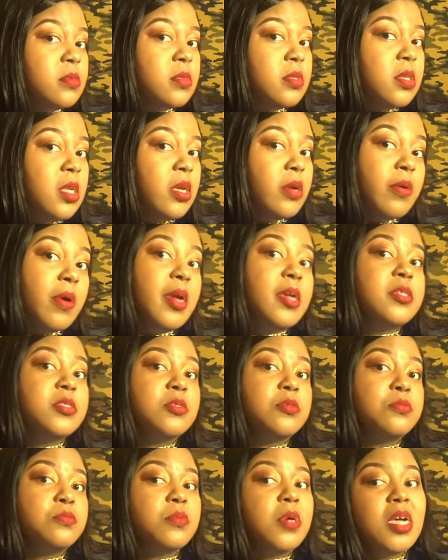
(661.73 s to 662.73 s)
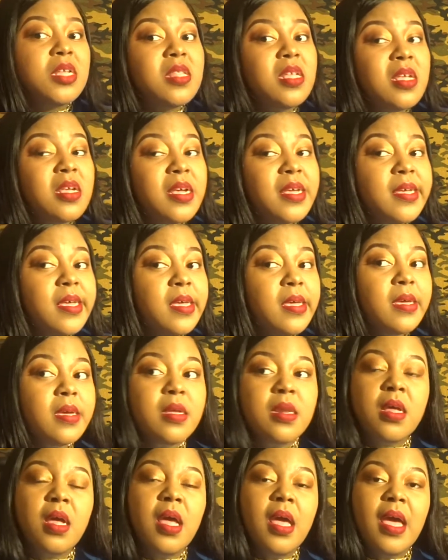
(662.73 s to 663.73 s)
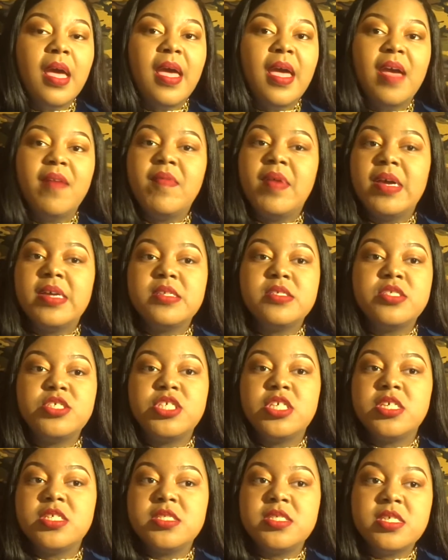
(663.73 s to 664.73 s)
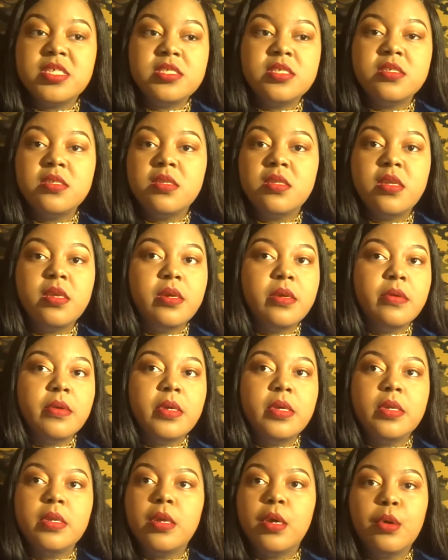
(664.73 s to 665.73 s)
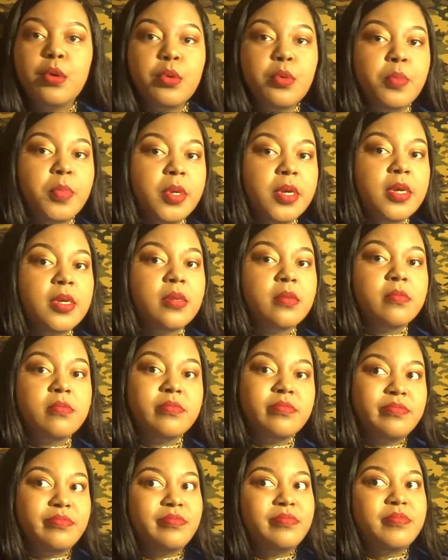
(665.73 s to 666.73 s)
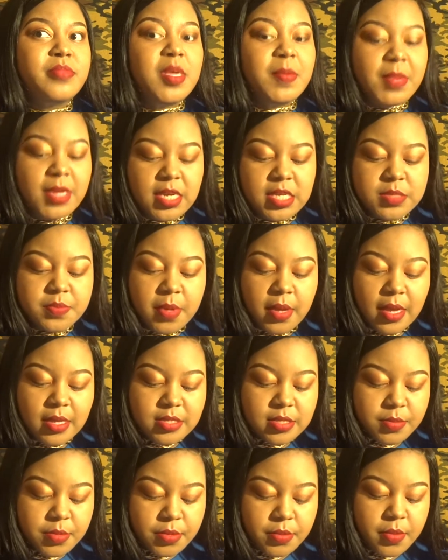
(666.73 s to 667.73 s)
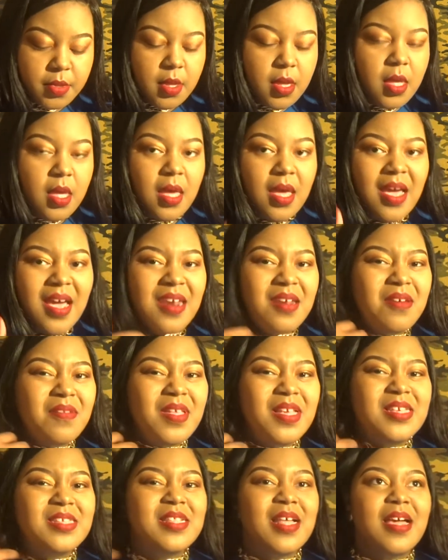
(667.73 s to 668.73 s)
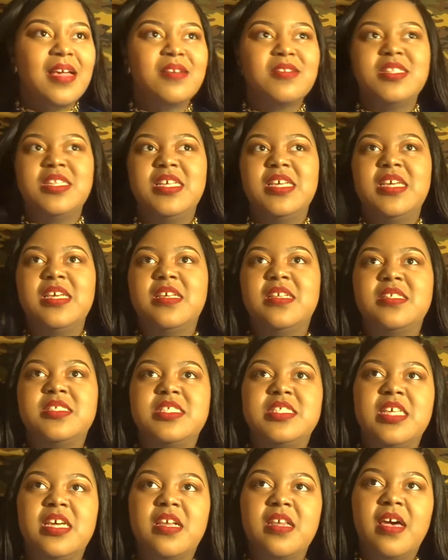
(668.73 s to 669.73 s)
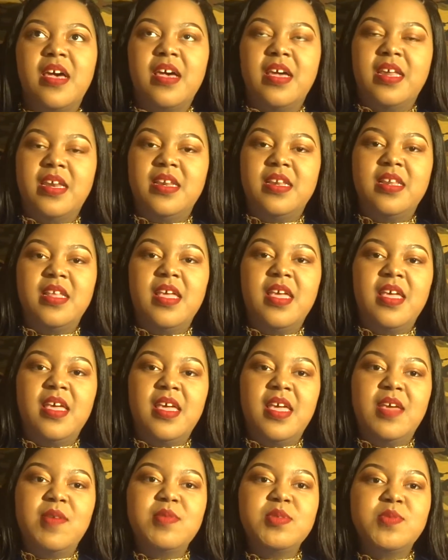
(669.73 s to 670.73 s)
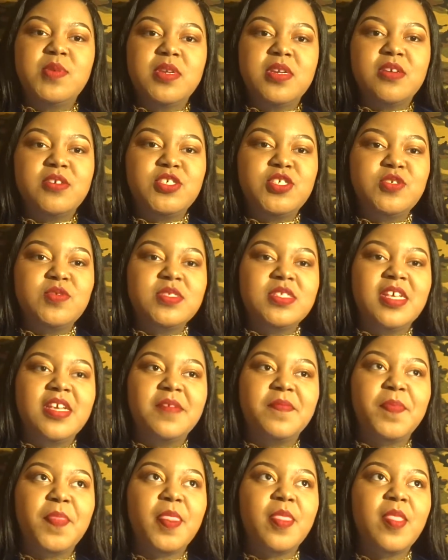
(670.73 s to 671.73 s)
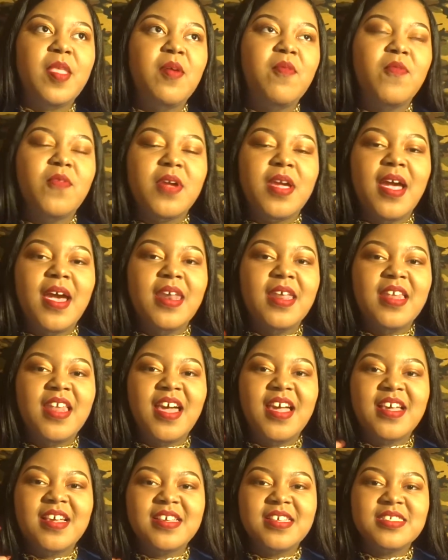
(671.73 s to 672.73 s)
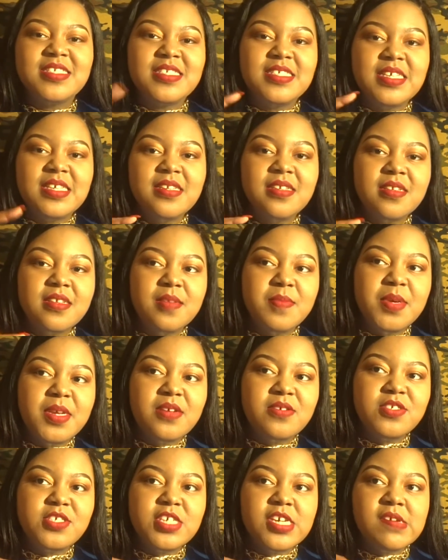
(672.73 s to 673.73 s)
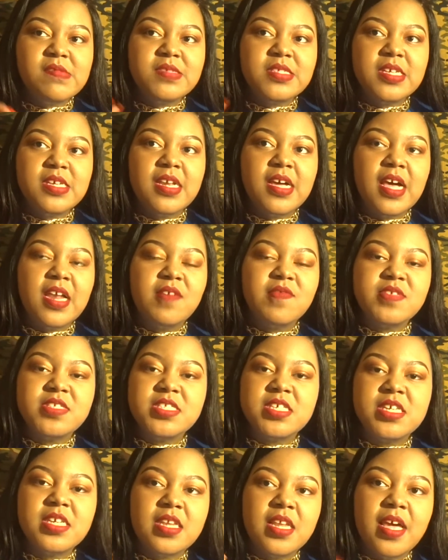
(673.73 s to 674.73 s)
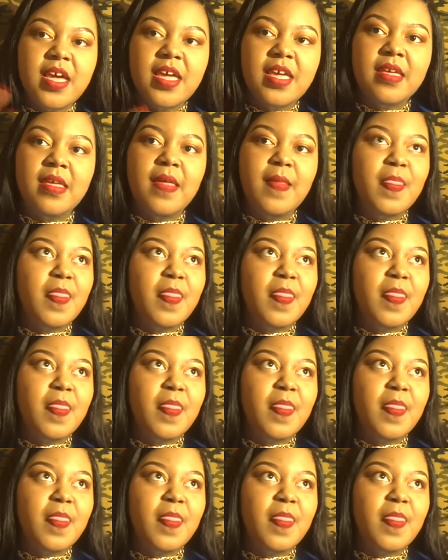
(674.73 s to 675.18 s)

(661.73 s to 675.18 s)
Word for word: in grade school. I think I can. Have I tested the theory? No, but I mean, it's possible. I know they like did sell out and it was one of those shoes that they were kind of like sitting a little bit on shelves. Then all of a sudden like